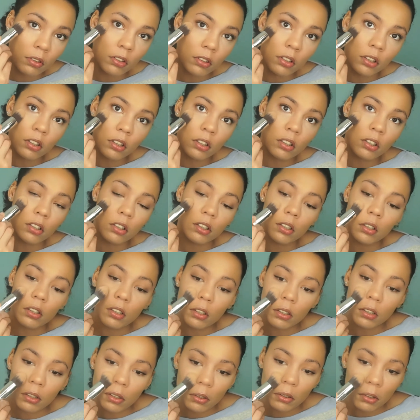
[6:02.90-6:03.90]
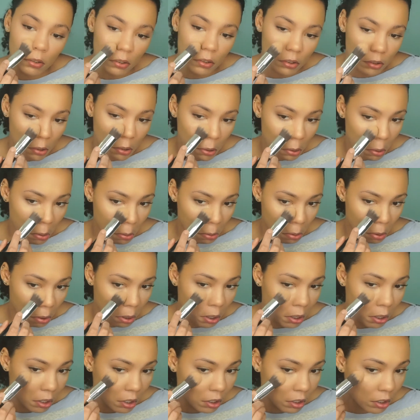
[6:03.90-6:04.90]

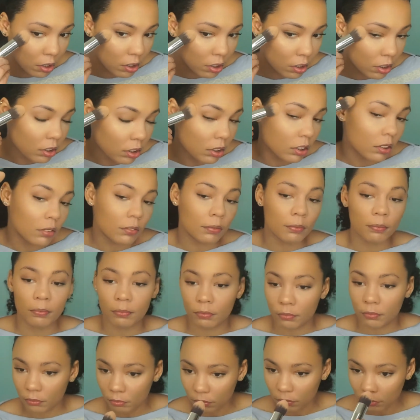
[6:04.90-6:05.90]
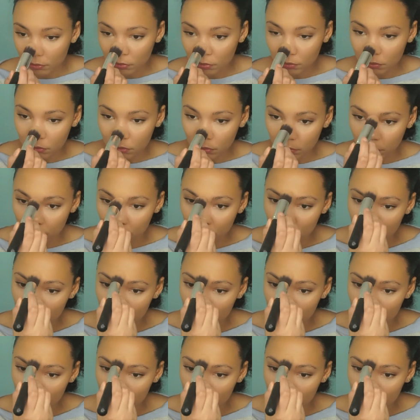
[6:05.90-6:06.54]
Nothing is said.